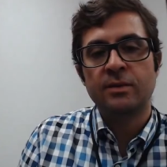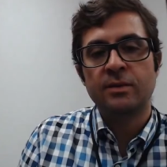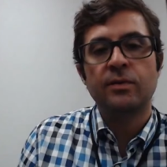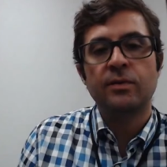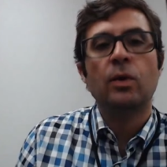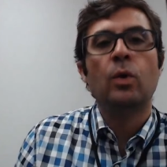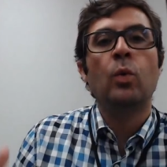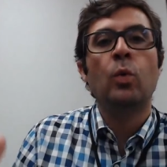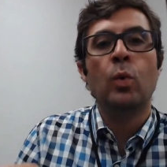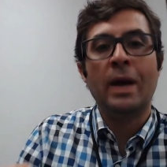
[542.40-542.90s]
of
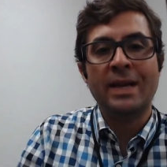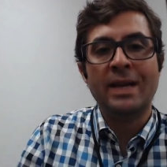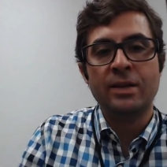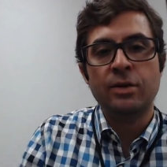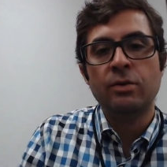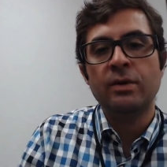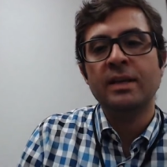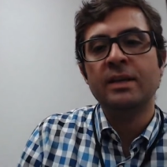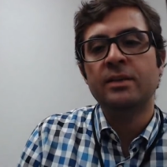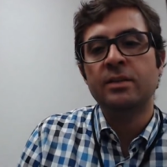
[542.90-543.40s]
when
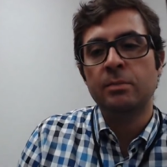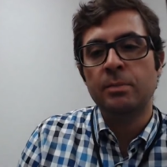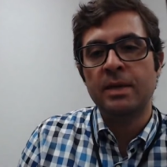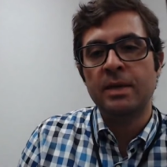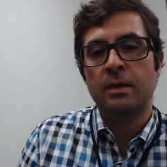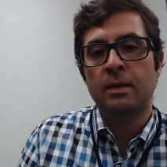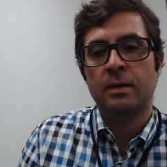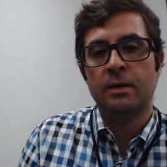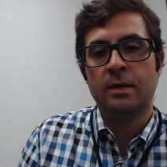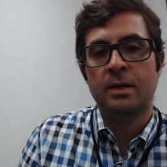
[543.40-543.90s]
you need to be
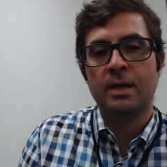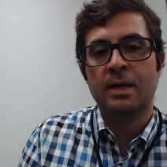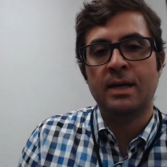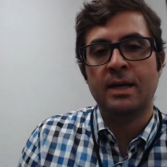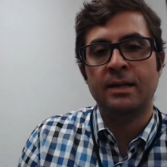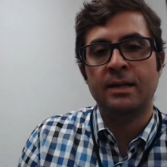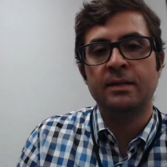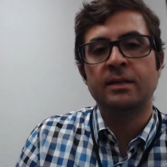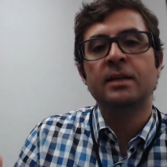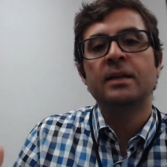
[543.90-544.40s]

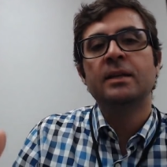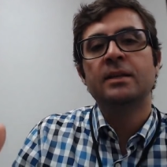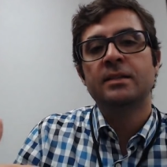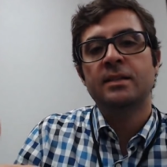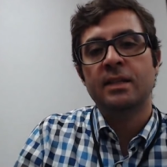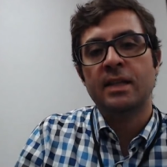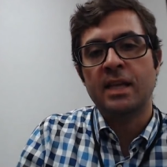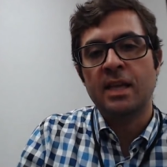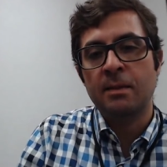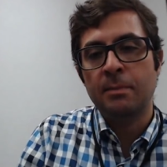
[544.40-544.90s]
online
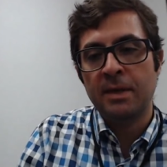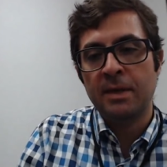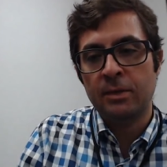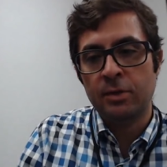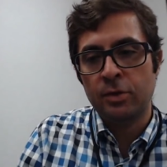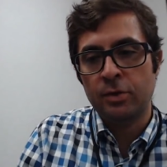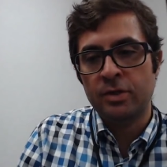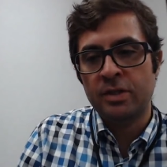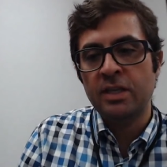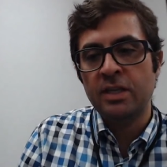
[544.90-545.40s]
to email
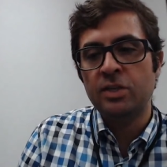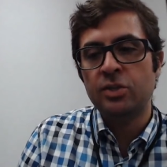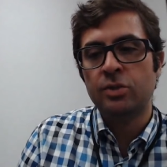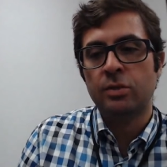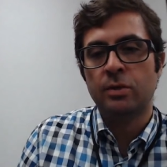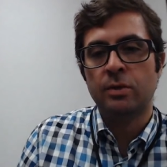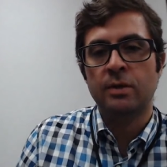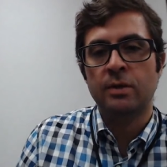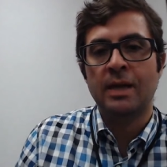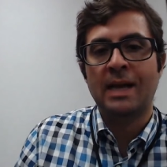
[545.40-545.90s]
your
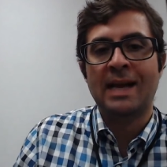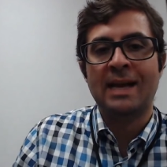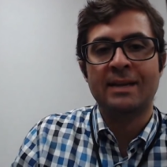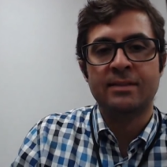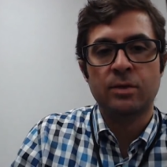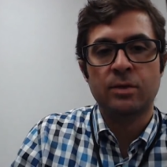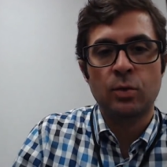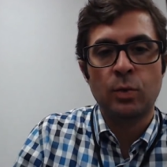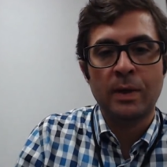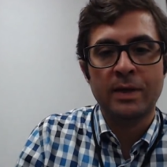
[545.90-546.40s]
teacher and
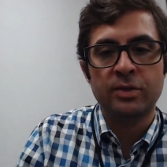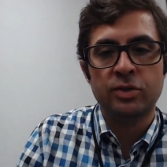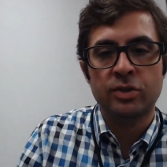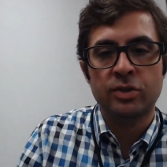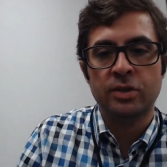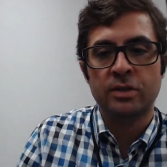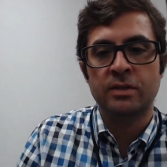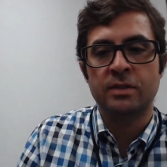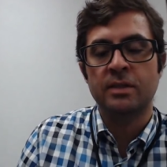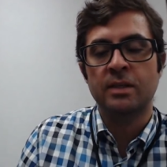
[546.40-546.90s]
ask
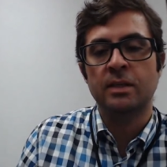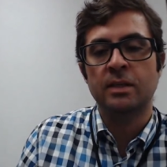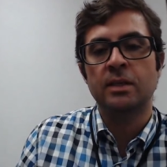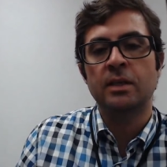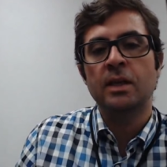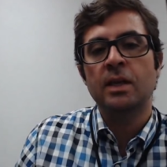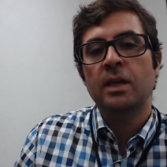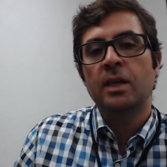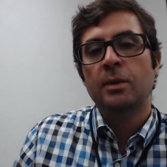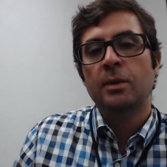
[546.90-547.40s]
questions and
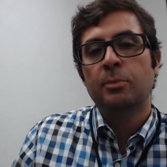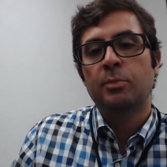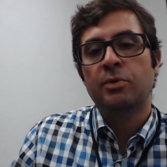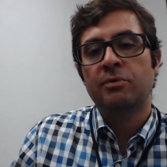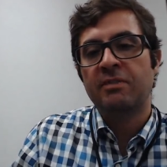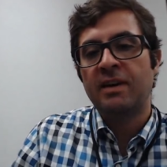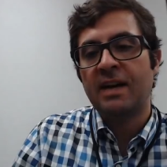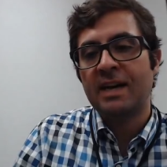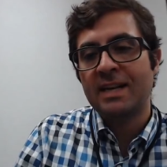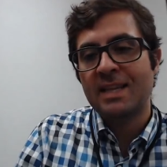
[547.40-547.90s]

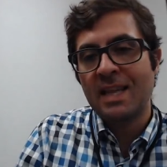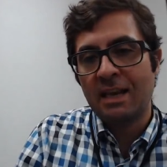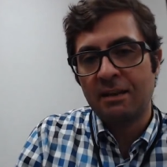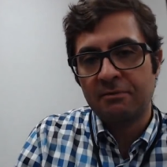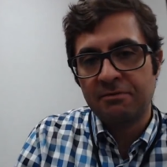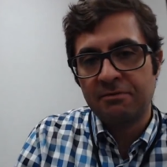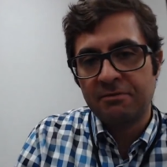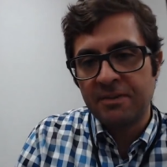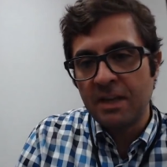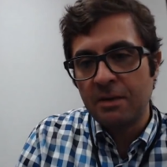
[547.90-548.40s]
provide that
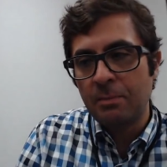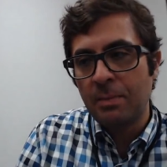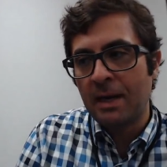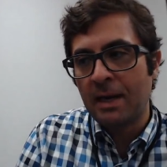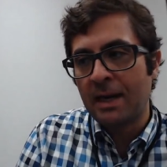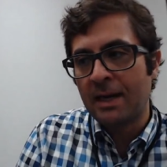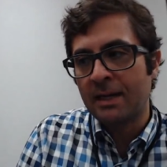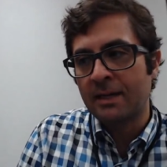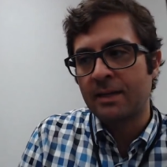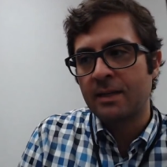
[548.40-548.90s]

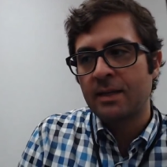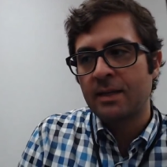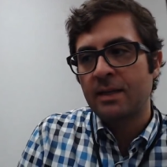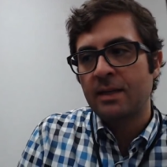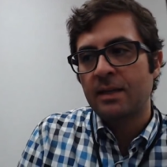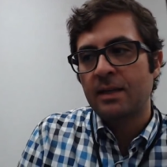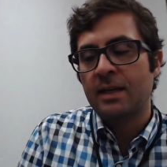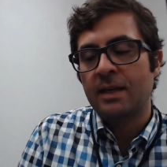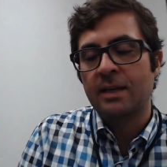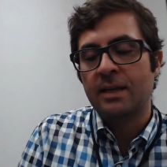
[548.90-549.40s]
feedback
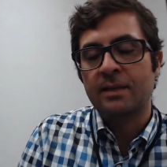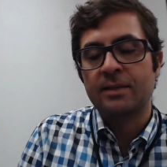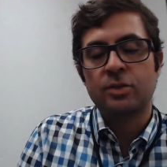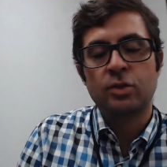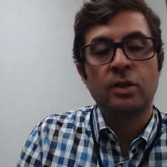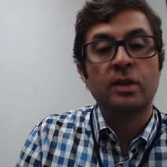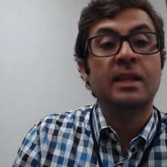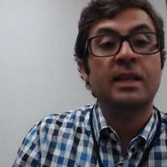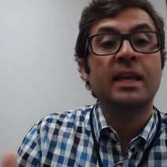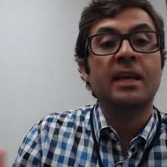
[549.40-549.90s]
so
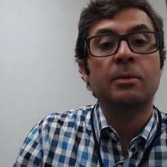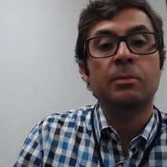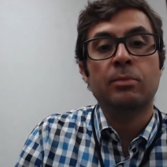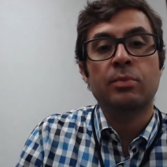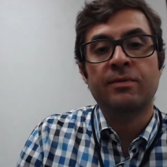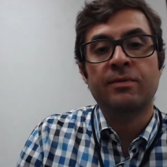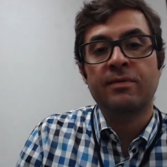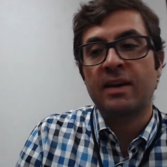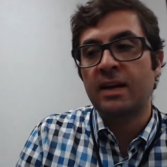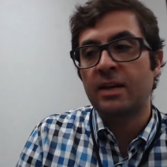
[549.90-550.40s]
that they can
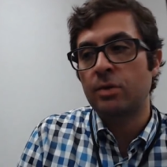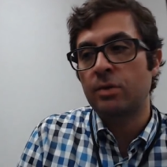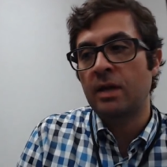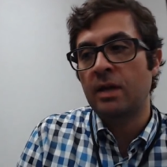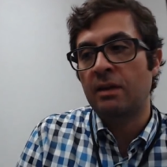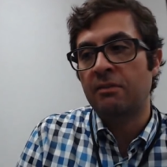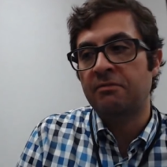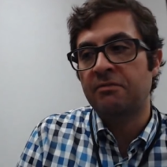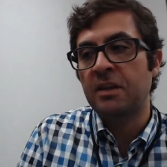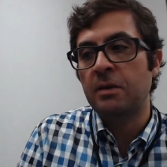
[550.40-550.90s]
provide you
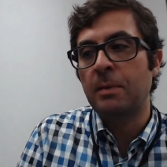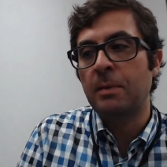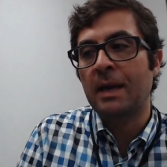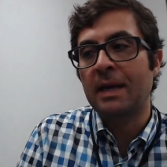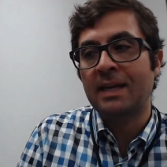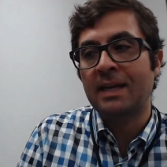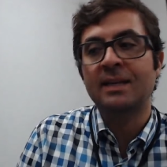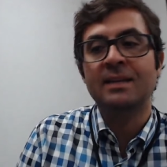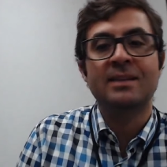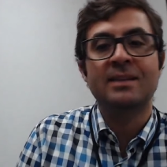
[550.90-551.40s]
that
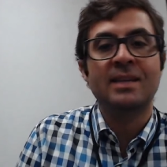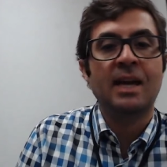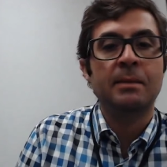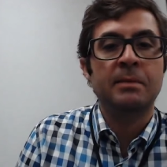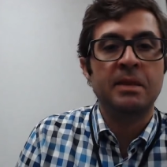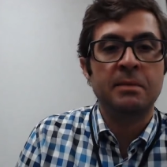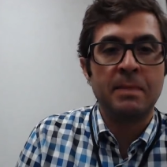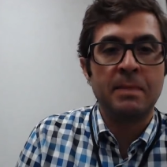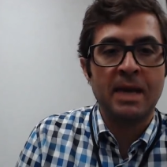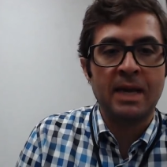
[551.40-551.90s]
feedback in a
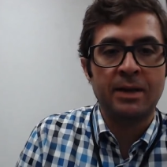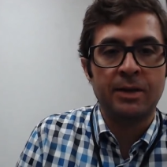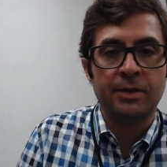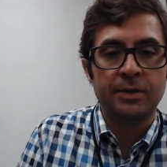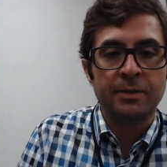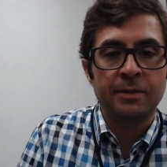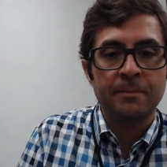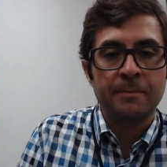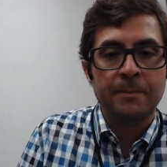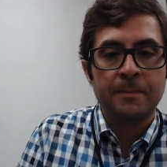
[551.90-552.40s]
timely manner.
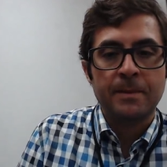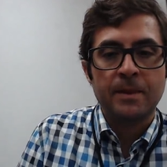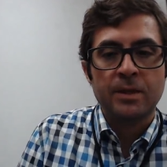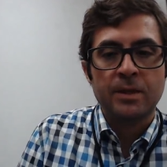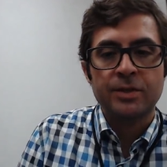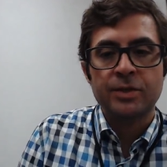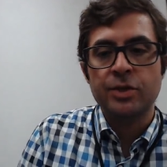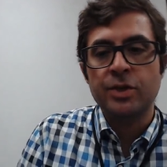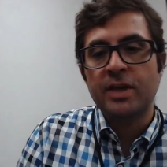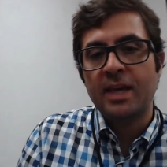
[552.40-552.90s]

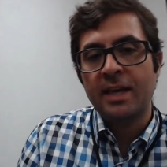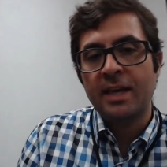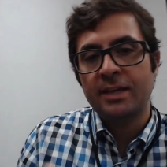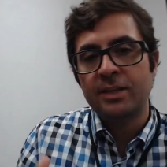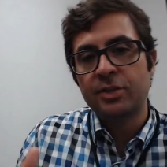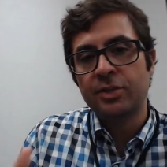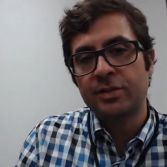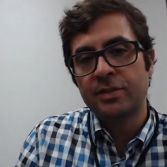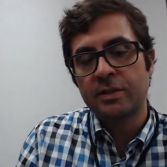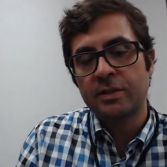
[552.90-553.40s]
So you can't
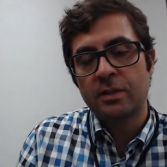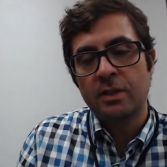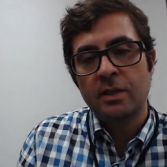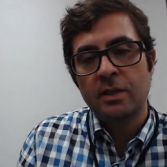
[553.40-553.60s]
just